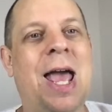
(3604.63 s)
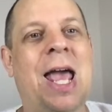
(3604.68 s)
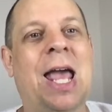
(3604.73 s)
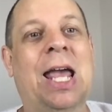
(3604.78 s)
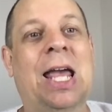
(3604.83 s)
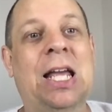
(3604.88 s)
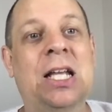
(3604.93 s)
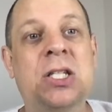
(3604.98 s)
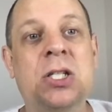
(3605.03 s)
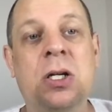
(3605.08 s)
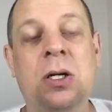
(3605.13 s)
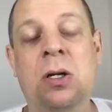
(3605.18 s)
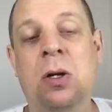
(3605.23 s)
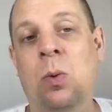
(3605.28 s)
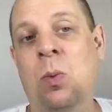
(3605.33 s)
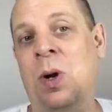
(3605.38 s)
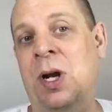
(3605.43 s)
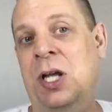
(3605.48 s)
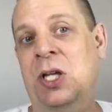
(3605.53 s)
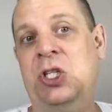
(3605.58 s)
it's going to
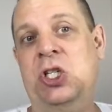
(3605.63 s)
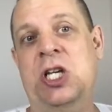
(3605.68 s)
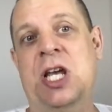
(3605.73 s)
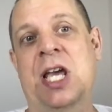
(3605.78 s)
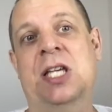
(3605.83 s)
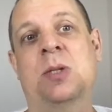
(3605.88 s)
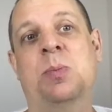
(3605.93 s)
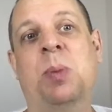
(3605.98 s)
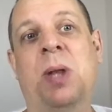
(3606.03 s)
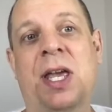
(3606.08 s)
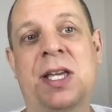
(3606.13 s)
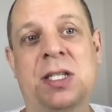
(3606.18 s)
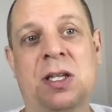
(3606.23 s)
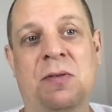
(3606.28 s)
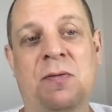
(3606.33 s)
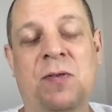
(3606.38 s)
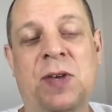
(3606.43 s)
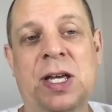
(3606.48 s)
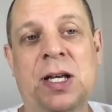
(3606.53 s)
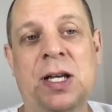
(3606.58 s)
want to chase
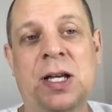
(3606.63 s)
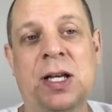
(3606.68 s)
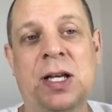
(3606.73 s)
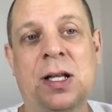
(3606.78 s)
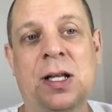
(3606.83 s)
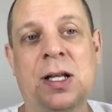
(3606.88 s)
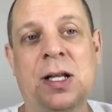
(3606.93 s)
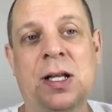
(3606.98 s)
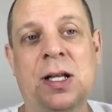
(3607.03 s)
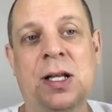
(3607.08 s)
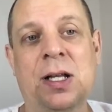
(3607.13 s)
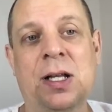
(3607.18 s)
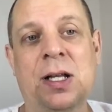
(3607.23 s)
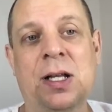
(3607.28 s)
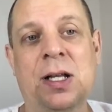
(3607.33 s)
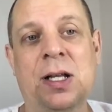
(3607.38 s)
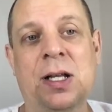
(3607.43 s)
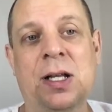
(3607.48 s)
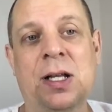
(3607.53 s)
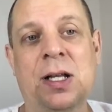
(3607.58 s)
pleasant feelings.
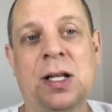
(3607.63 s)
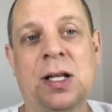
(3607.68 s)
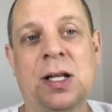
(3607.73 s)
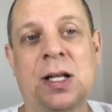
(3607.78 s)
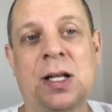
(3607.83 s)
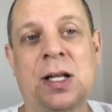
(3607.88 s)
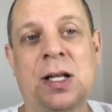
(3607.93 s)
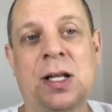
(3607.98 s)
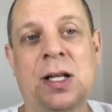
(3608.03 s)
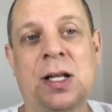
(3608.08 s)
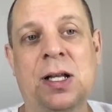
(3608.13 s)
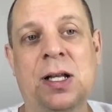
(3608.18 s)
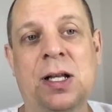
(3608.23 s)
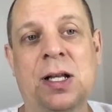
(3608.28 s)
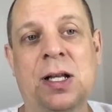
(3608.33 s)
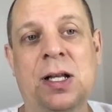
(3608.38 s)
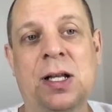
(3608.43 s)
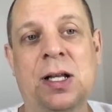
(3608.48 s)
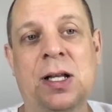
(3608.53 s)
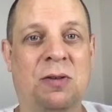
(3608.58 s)
It thinks that the
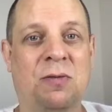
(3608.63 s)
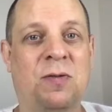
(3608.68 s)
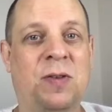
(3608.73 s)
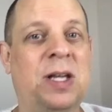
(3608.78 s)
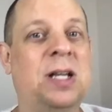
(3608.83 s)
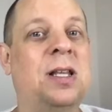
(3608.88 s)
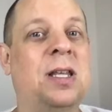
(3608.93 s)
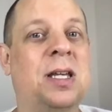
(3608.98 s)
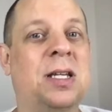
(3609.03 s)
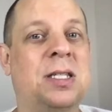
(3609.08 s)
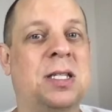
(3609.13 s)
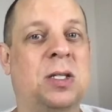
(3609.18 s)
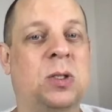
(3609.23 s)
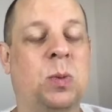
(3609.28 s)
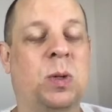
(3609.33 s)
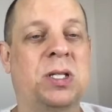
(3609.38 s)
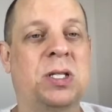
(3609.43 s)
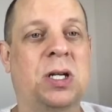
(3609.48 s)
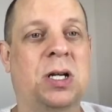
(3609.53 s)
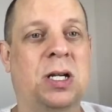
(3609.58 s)
pleasant feelings is
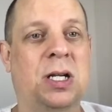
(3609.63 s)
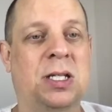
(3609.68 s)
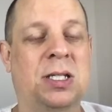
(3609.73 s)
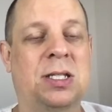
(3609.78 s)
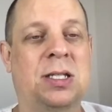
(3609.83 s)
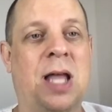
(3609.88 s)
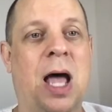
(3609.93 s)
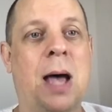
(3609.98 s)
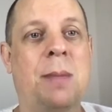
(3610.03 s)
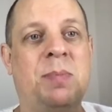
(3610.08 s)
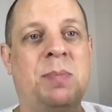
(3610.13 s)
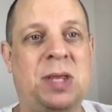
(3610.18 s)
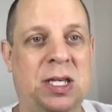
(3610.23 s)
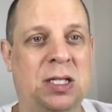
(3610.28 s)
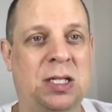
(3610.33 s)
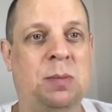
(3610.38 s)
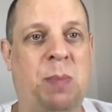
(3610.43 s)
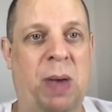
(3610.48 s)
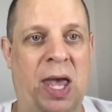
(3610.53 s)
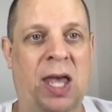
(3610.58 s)
what's going to stop
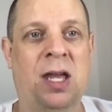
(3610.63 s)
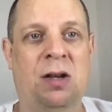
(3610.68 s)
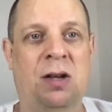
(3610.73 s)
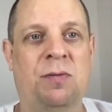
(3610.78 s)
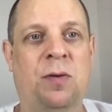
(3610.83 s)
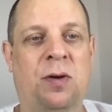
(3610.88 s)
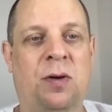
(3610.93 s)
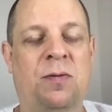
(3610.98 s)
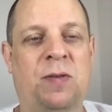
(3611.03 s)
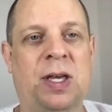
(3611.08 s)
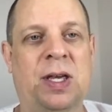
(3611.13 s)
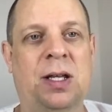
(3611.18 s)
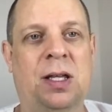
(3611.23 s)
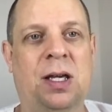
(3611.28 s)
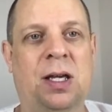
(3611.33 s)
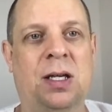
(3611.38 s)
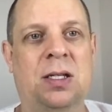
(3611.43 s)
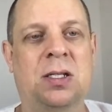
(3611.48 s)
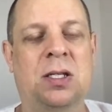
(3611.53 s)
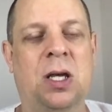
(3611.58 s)
these painful
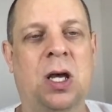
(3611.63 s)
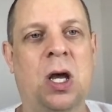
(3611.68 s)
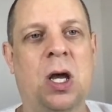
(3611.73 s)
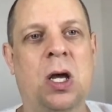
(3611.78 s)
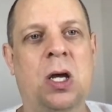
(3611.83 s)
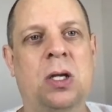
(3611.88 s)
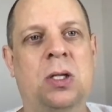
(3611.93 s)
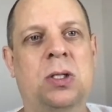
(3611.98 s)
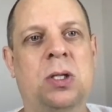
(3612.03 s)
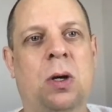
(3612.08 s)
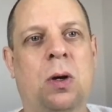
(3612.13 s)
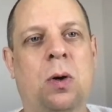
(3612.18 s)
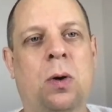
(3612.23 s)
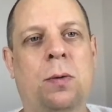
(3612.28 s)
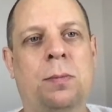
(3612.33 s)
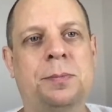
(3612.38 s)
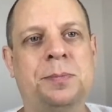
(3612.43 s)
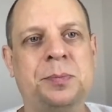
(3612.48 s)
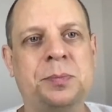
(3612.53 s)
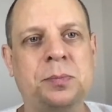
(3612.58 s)
feelings. So
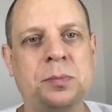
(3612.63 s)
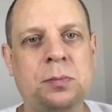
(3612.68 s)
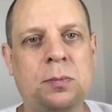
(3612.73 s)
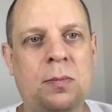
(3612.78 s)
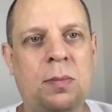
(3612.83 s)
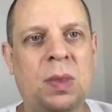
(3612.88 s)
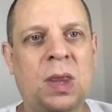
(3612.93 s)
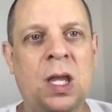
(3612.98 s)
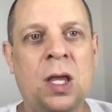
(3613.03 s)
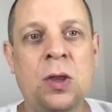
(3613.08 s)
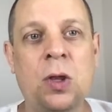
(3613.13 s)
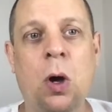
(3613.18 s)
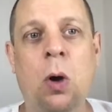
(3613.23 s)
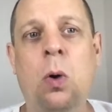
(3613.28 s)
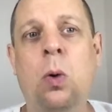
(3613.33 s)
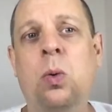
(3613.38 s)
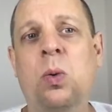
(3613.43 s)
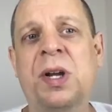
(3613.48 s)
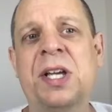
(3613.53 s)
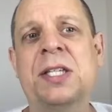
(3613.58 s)
the
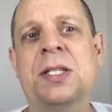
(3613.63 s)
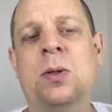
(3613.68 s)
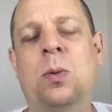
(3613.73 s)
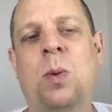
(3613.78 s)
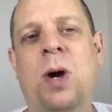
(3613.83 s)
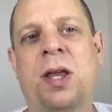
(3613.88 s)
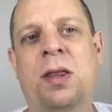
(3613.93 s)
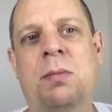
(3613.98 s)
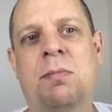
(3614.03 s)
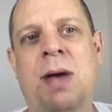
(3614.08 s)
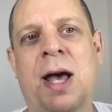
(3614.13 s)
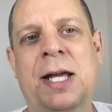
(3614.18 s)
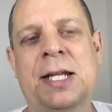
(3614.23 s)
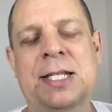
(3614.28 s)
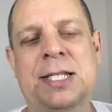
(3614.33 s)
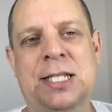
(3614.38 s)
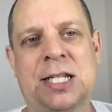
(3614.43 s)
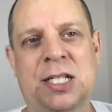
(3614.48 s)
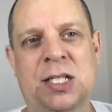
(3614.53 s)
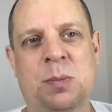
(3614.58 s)
whole reason why the mind
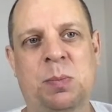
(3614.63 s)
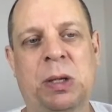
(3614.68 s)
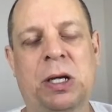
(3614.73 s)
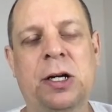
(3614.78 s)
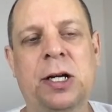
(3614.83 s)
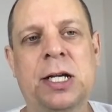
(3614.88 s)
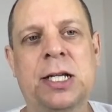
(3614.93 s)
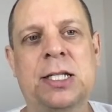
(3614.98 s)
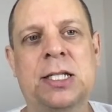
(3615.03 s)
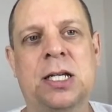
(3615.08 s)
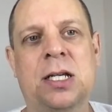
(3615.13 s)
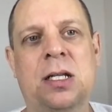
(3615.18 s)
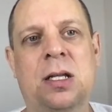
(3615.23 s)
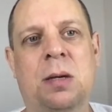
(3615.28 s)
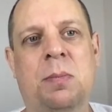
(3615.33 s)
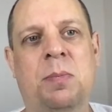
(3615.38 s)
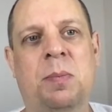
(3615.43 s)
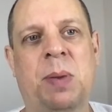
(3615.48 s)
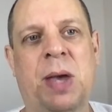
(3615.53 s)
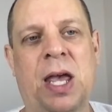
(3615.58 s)
is experiencing the
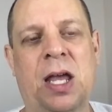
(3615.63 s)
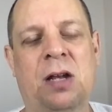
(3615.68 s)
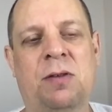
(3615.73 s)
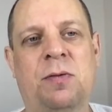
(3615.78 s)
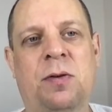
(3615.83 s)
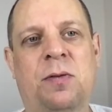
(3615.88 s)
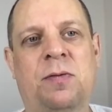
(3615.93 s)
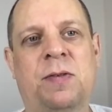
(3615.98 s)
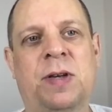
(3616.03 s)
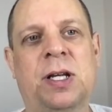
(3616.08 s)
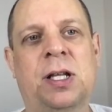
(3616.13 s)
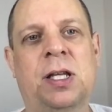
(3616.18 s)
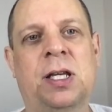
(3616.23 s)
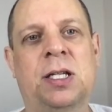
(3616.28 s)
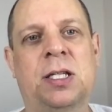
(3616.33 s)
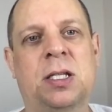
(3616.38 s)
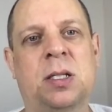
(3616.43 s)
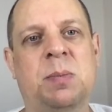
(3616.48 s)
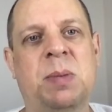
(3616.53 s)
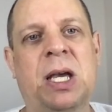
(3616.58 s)
painful
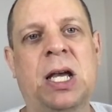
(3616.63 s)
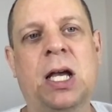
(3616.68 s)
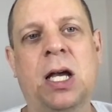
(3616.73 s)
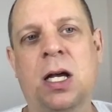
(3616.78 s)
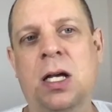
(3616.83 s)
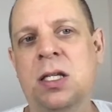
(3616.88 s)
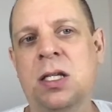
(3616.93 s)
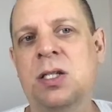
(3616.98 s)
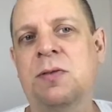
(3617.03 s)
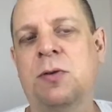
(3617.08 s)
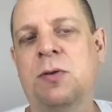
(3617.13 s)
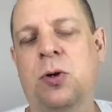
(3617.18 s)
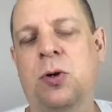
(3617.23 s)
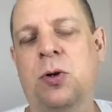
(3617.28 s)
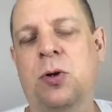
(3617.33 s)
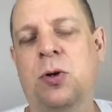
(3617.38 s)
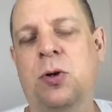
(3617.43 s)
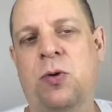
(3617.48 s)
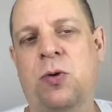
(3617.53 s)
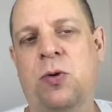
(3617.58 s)
feelings is because of
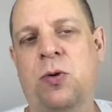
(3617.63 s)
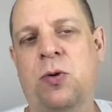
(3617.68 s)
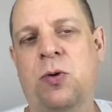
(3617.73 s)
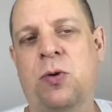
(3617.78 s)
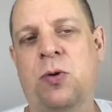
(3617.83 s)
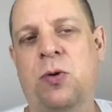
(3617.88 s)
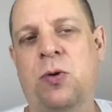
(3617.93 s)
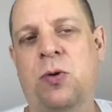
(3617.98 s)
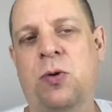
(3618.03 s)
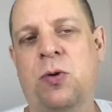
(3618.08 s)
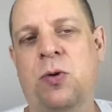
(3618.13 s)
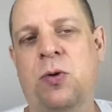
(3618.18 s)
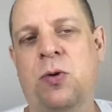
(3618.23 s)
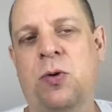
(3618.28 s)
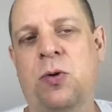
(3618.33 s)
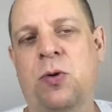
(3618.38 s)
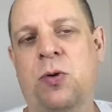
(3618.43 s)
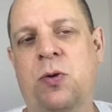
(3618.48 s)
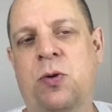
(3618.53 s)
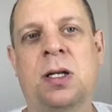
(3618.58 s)
craving, desire,
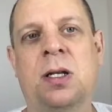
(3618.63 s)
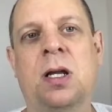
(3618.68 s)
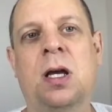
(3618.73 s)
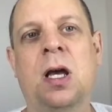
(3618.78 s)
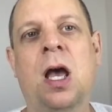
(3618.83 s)
attachment.